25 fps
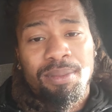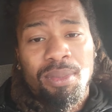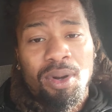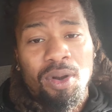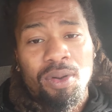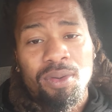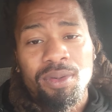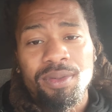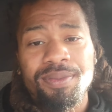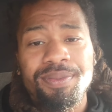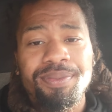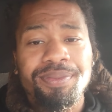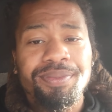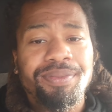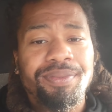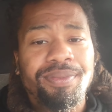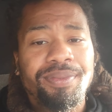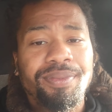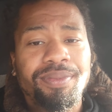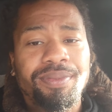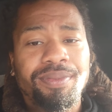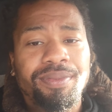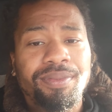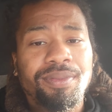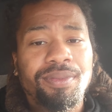bro.
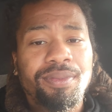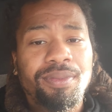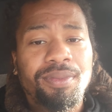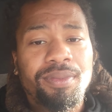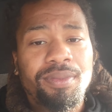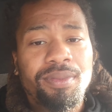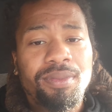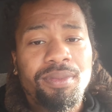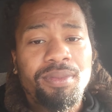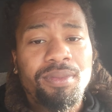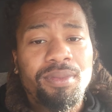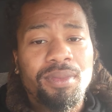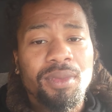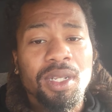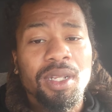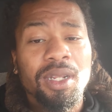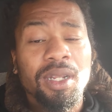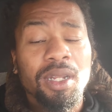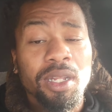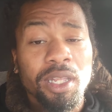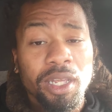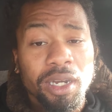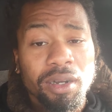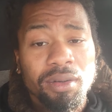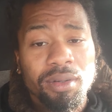
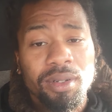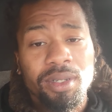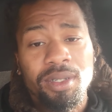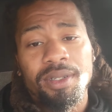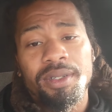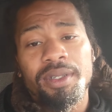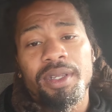Literally.